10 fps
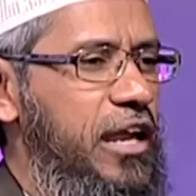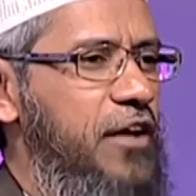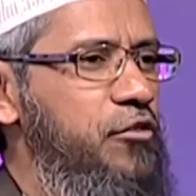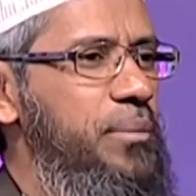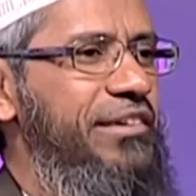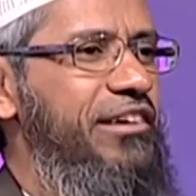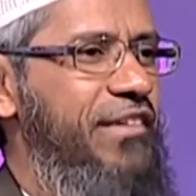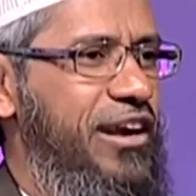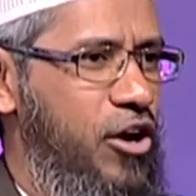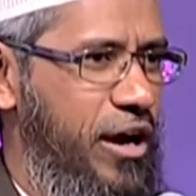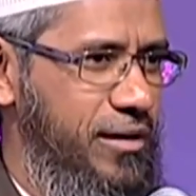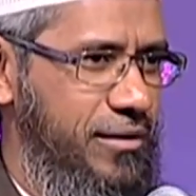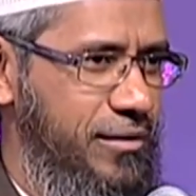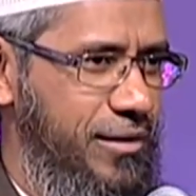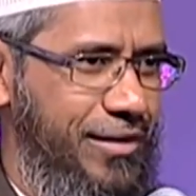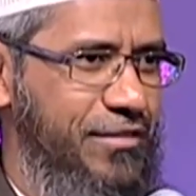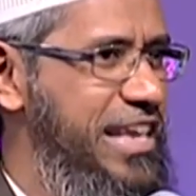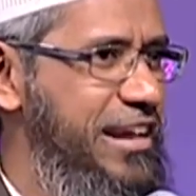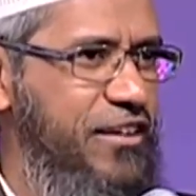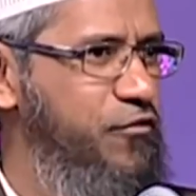that you have to believe in one God,
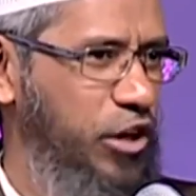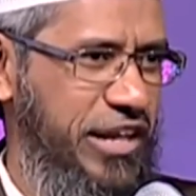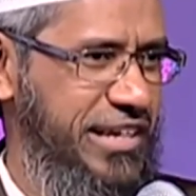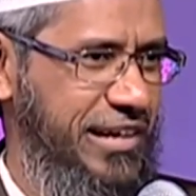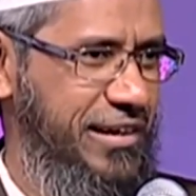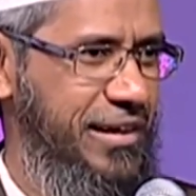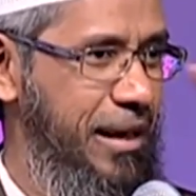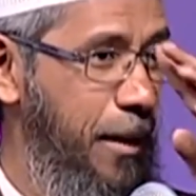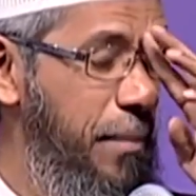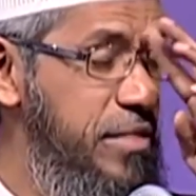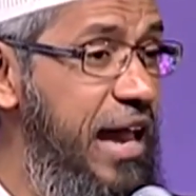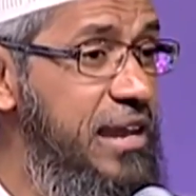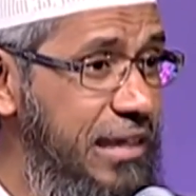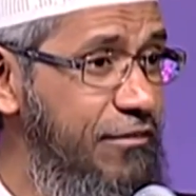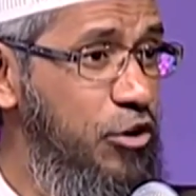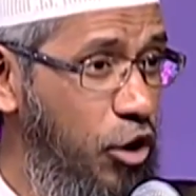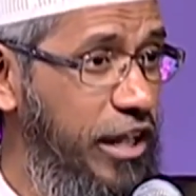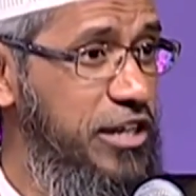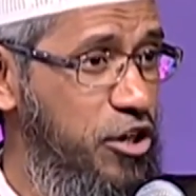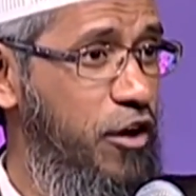which I give quotation besides giving
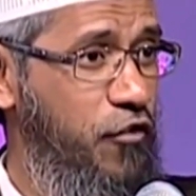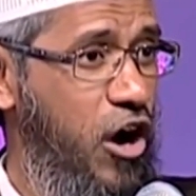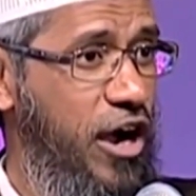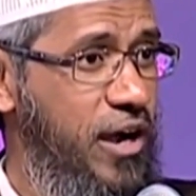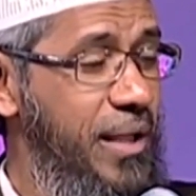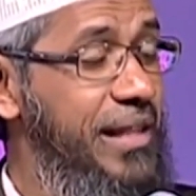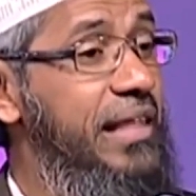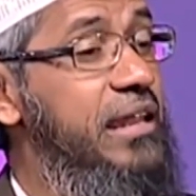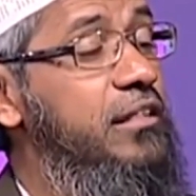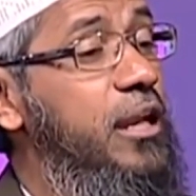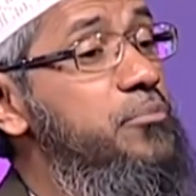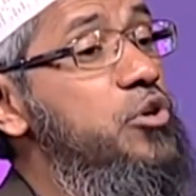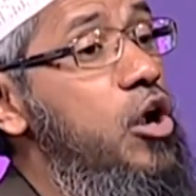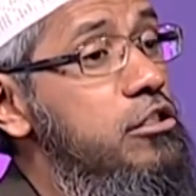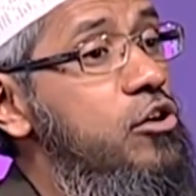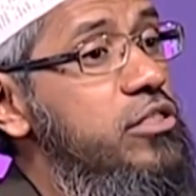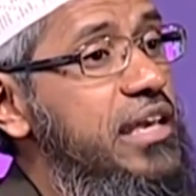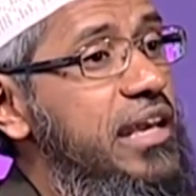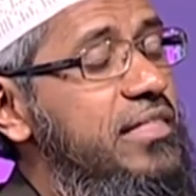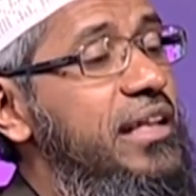quotation of God, that scripture also
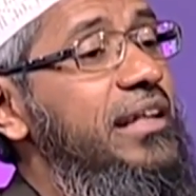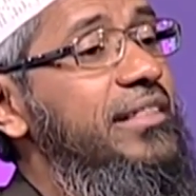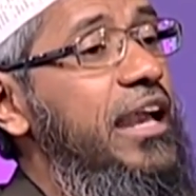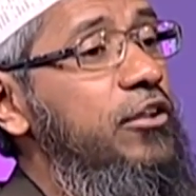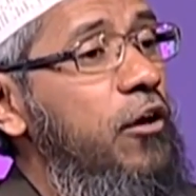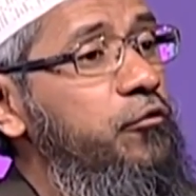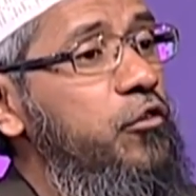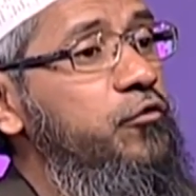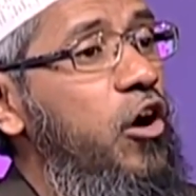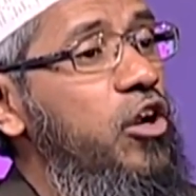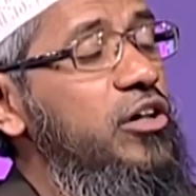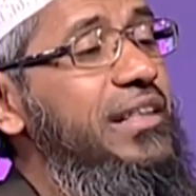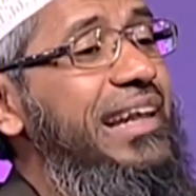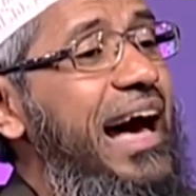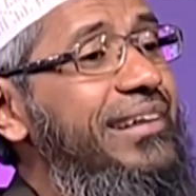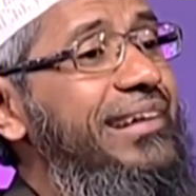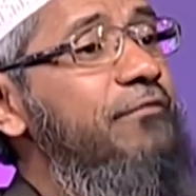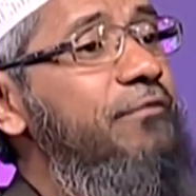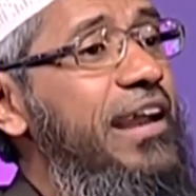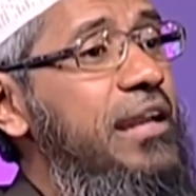says that you have to follow the last
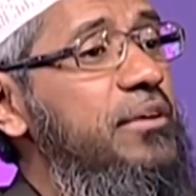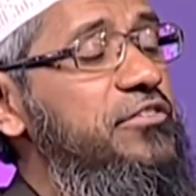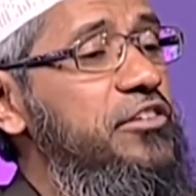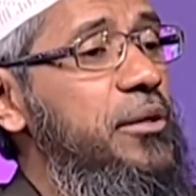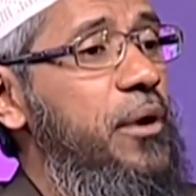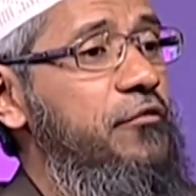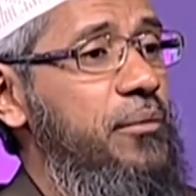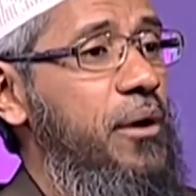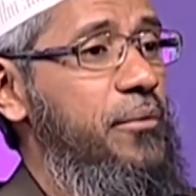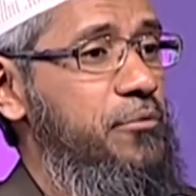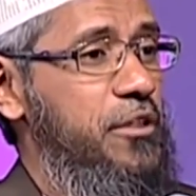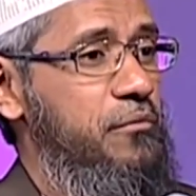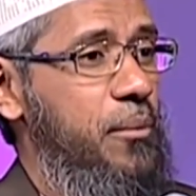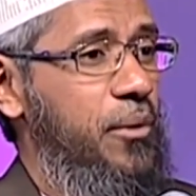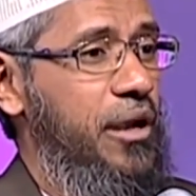and final messenger, Prophet Muhammad, peace be